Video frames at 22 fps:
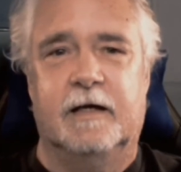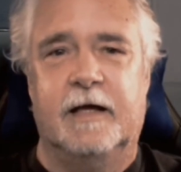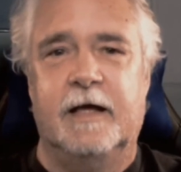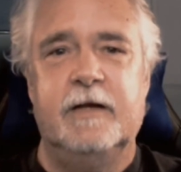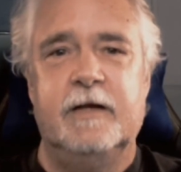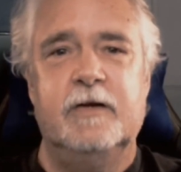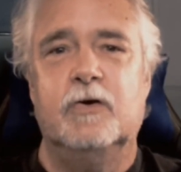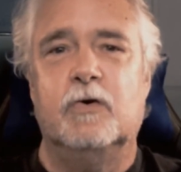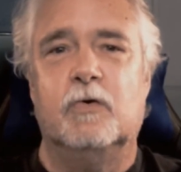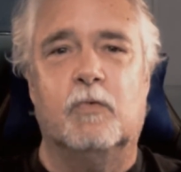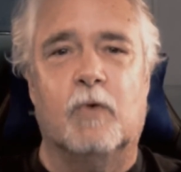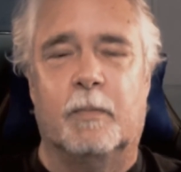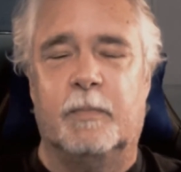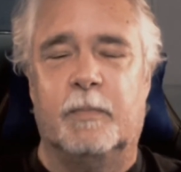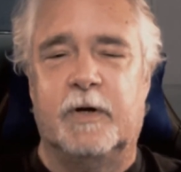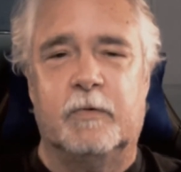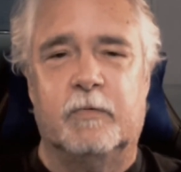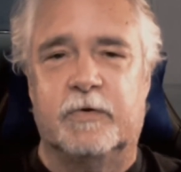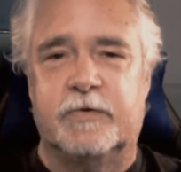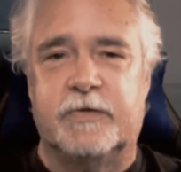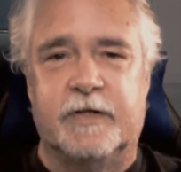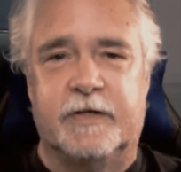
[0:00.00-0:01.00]
Hindu
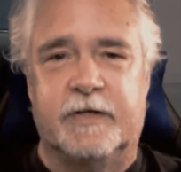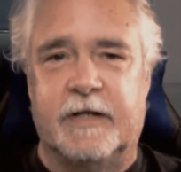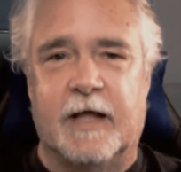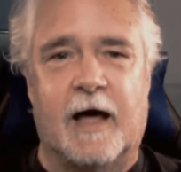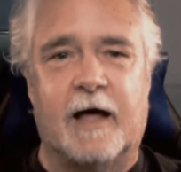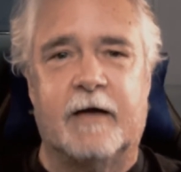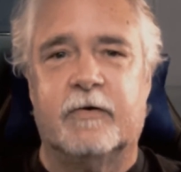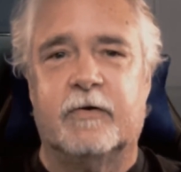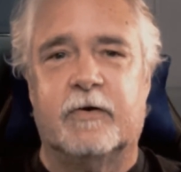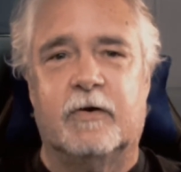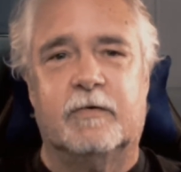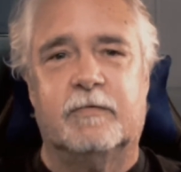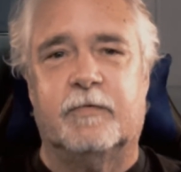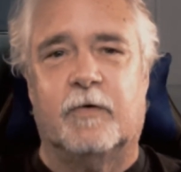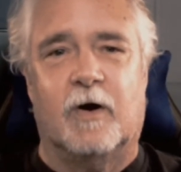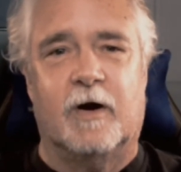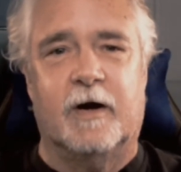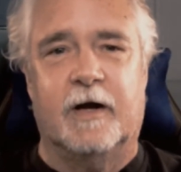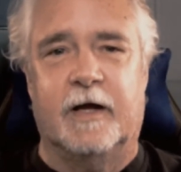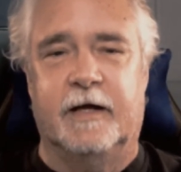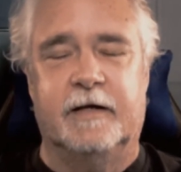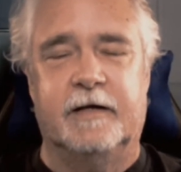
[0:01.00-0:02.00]
woman with a dot on her
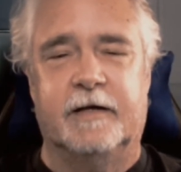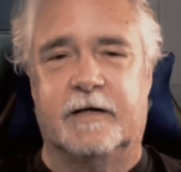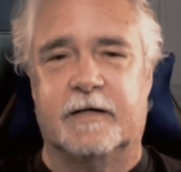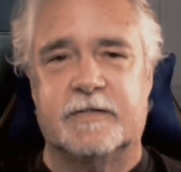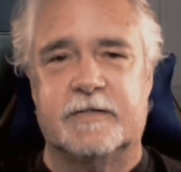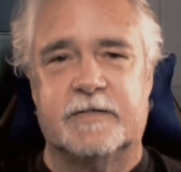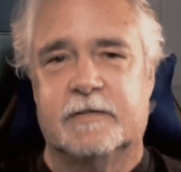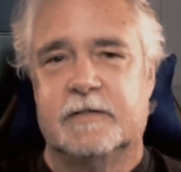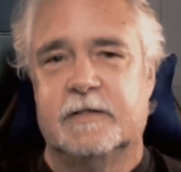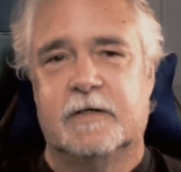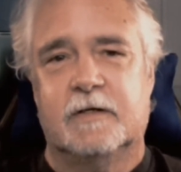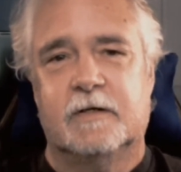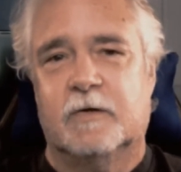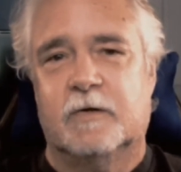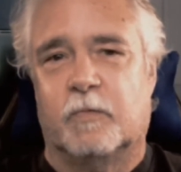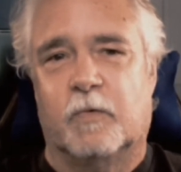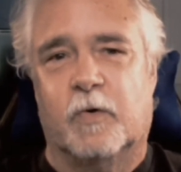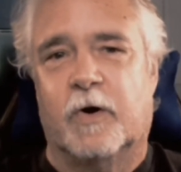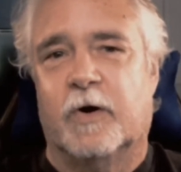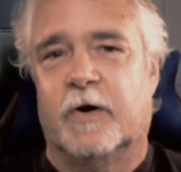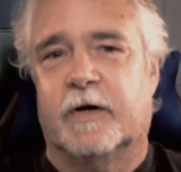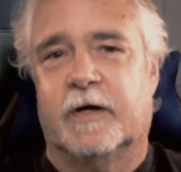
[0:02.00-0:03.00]
forehead and is
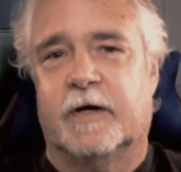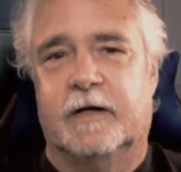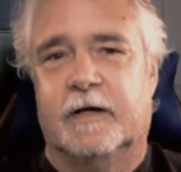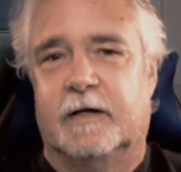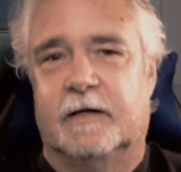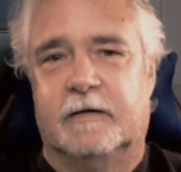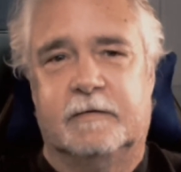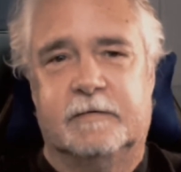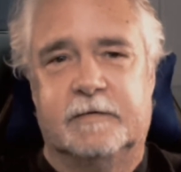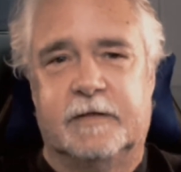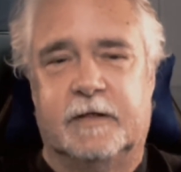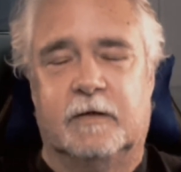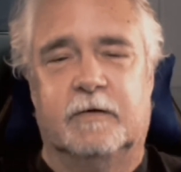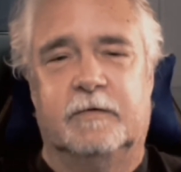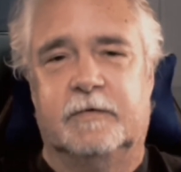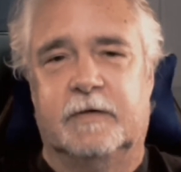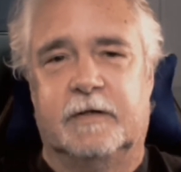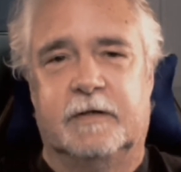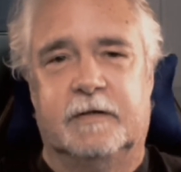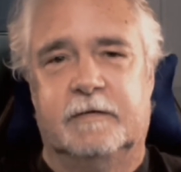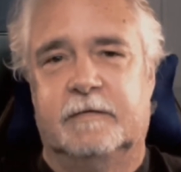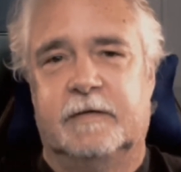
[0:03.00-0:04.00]
wearing a, you know,
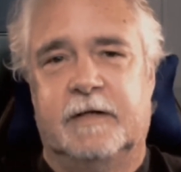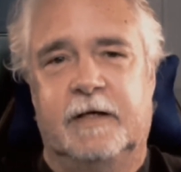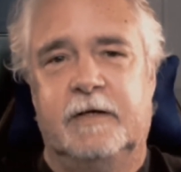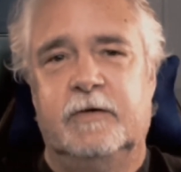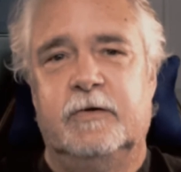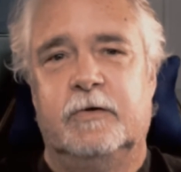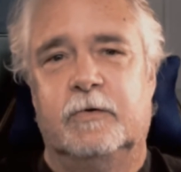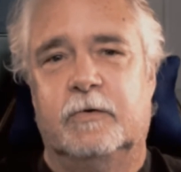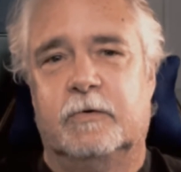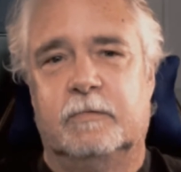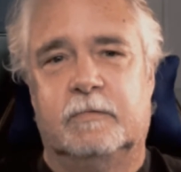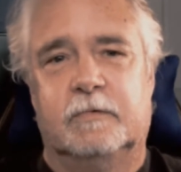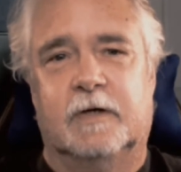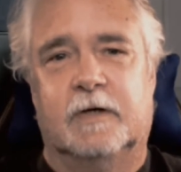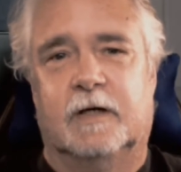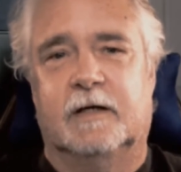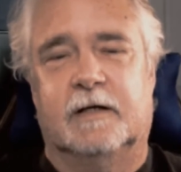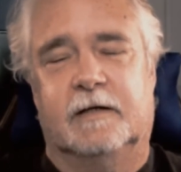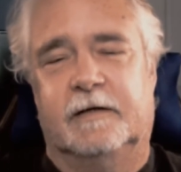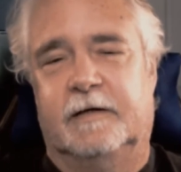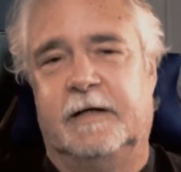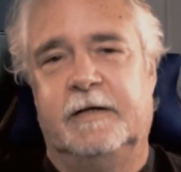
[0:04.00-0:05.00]
Hindu,
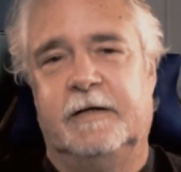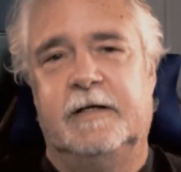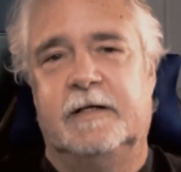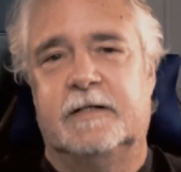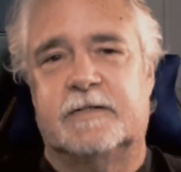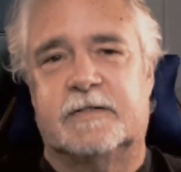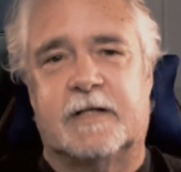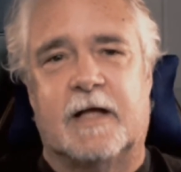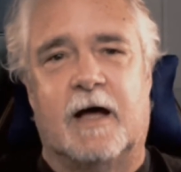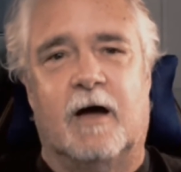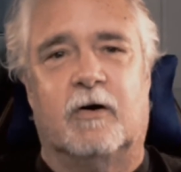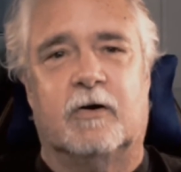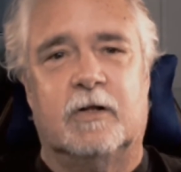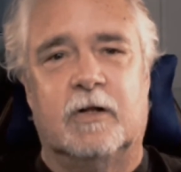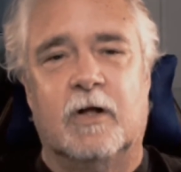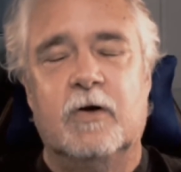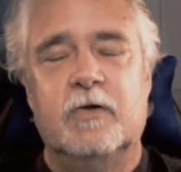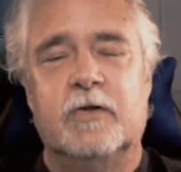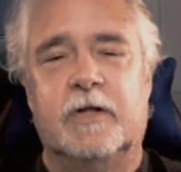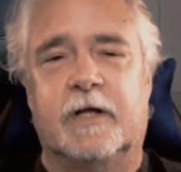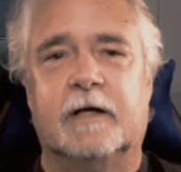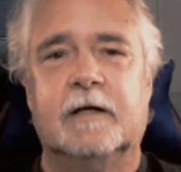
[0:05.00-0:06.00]
Indian style
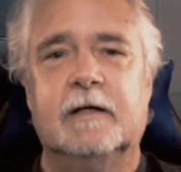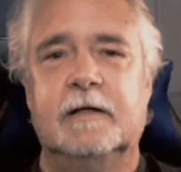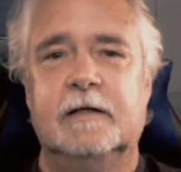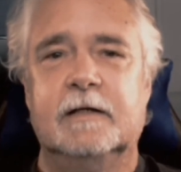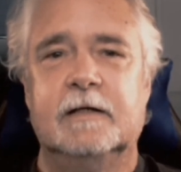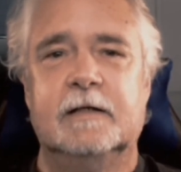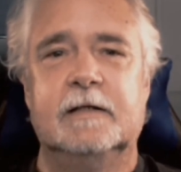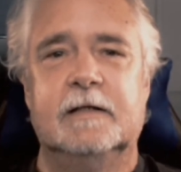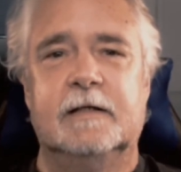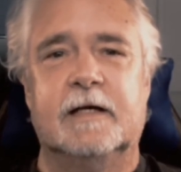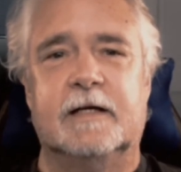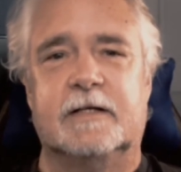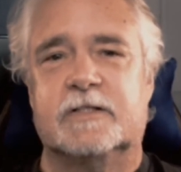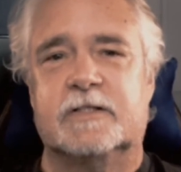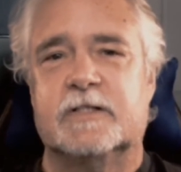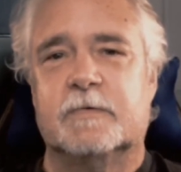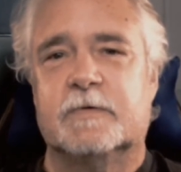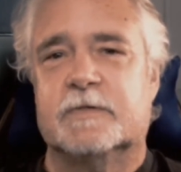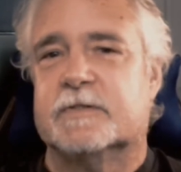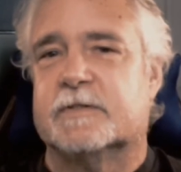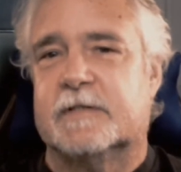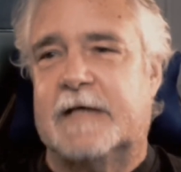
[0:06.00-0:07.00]
clothing, and
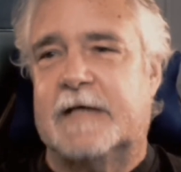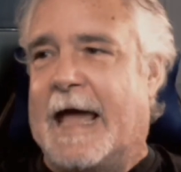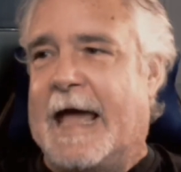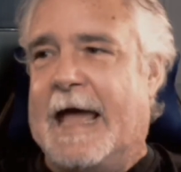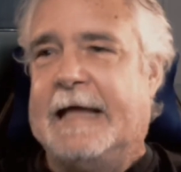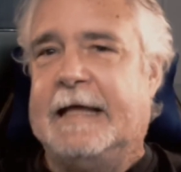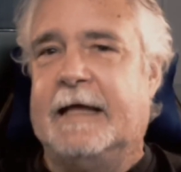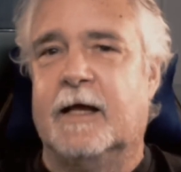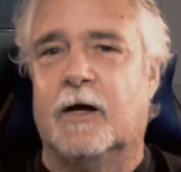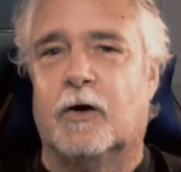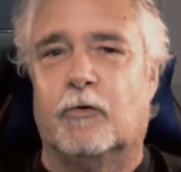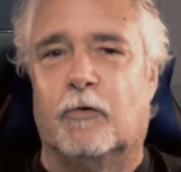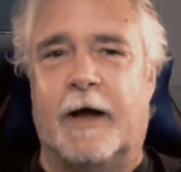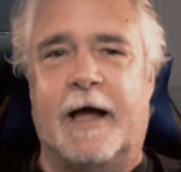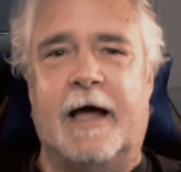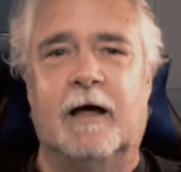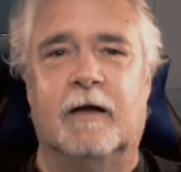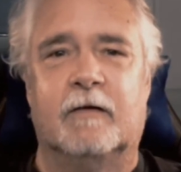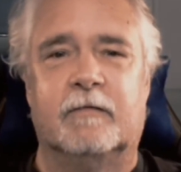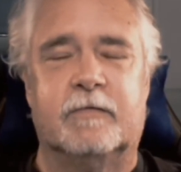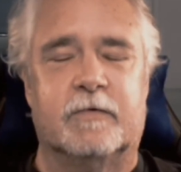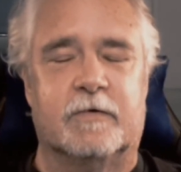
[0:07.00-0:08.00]
she was hanging
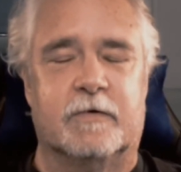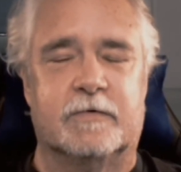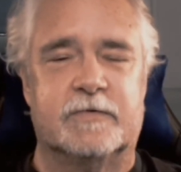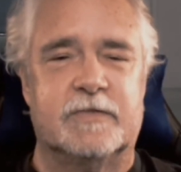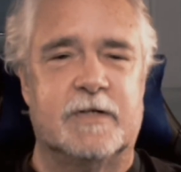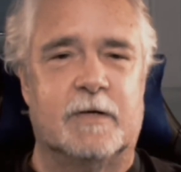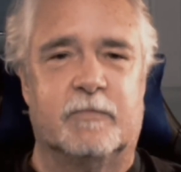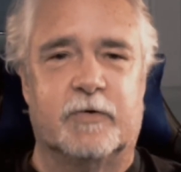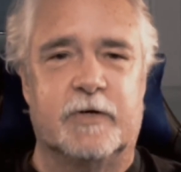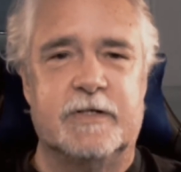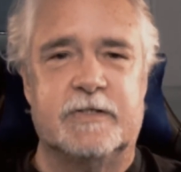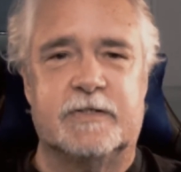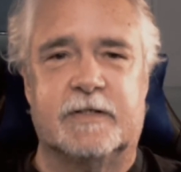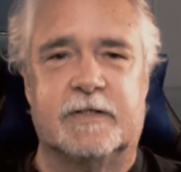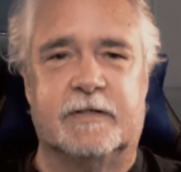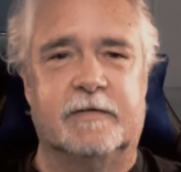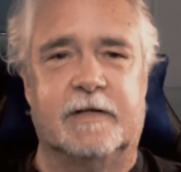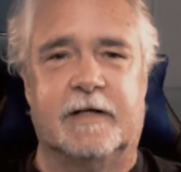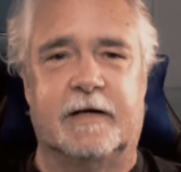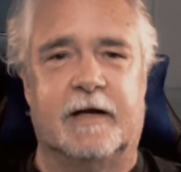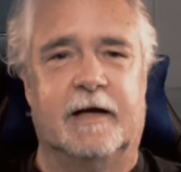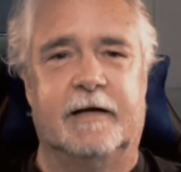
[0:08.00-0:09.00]
around for some
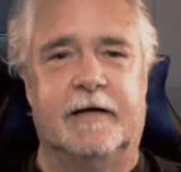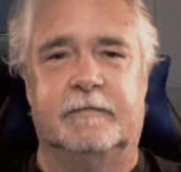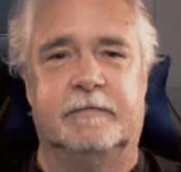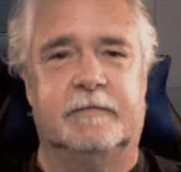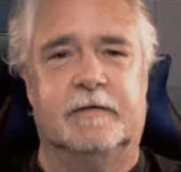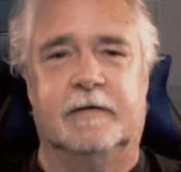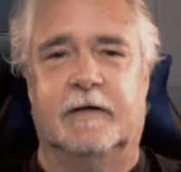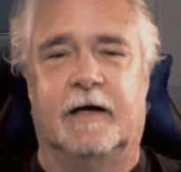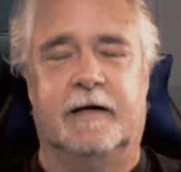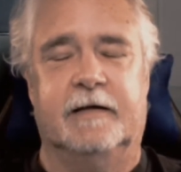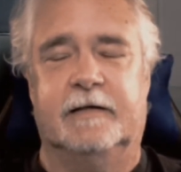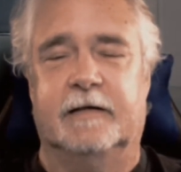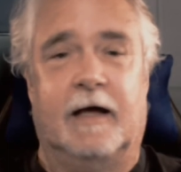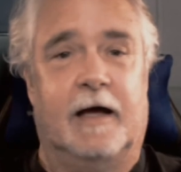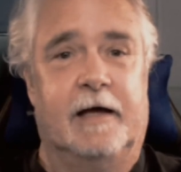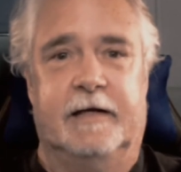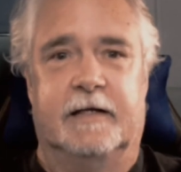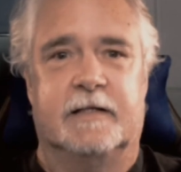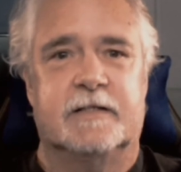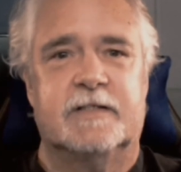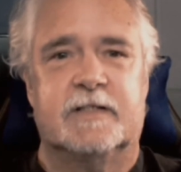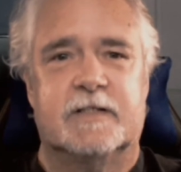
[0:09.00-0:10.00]
reason that
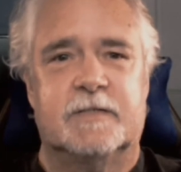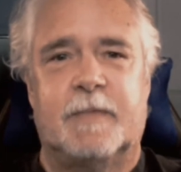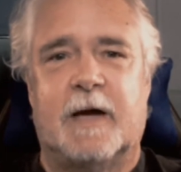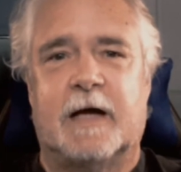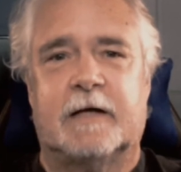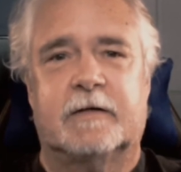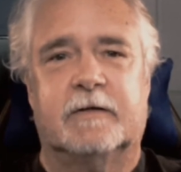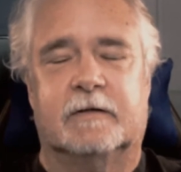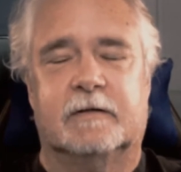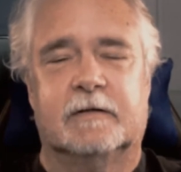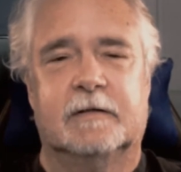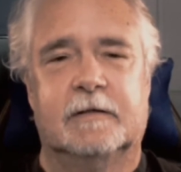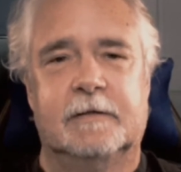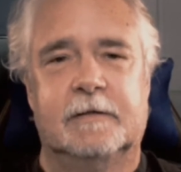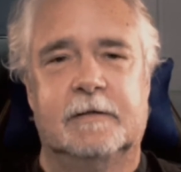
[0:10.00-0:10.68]
I didn't suspect her.